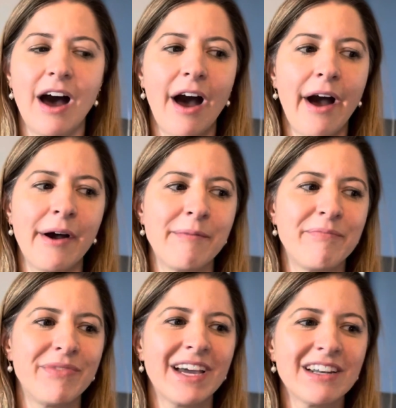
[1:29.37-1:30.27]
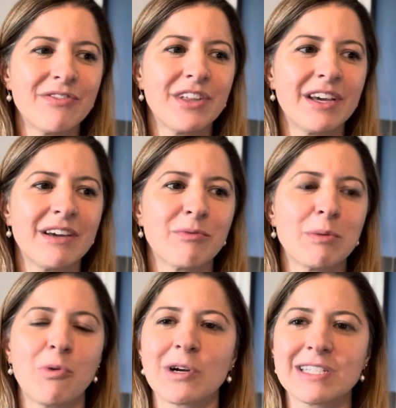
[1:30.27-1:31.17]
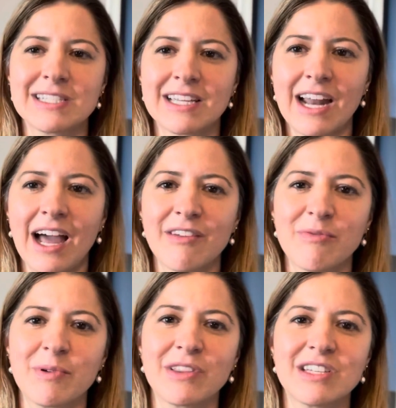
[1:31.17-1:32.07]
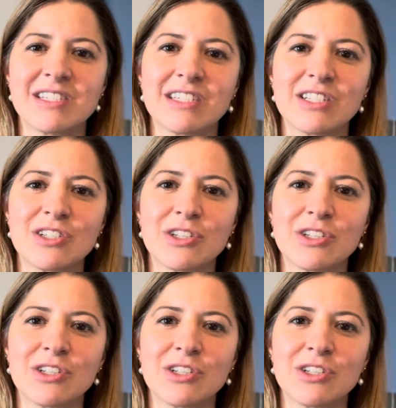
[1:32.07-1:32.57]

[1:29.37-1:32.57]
Um, none of the reports that I've been listening